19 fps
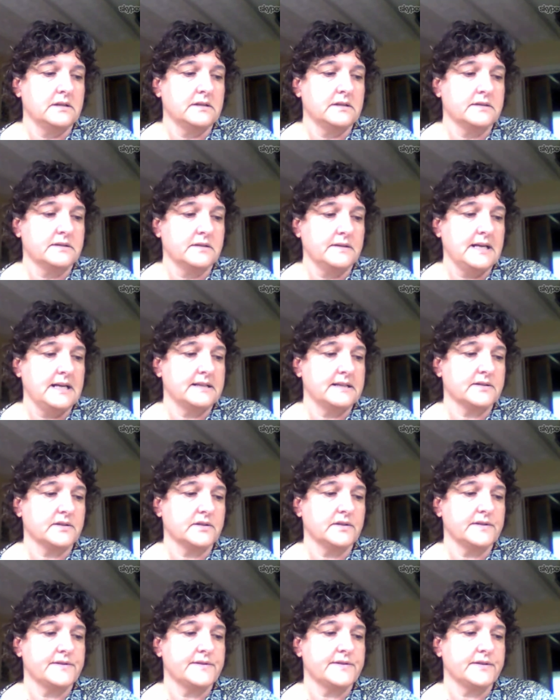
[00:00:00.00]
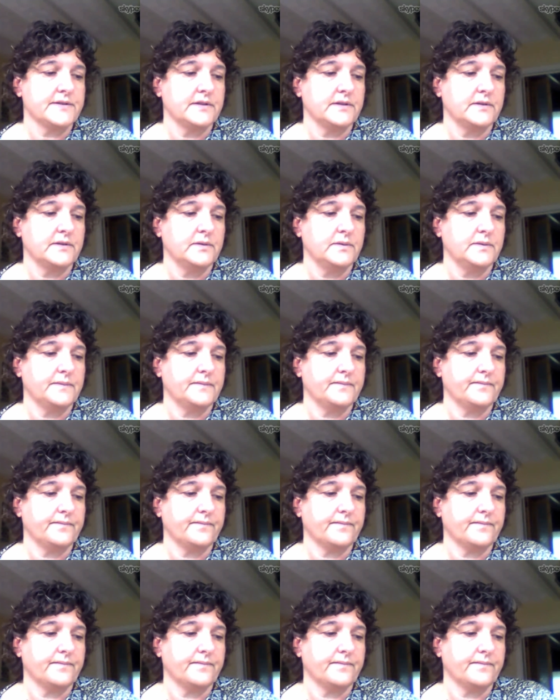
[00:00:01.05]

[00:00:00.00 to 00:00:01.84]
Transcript: So, yeah, it's good to,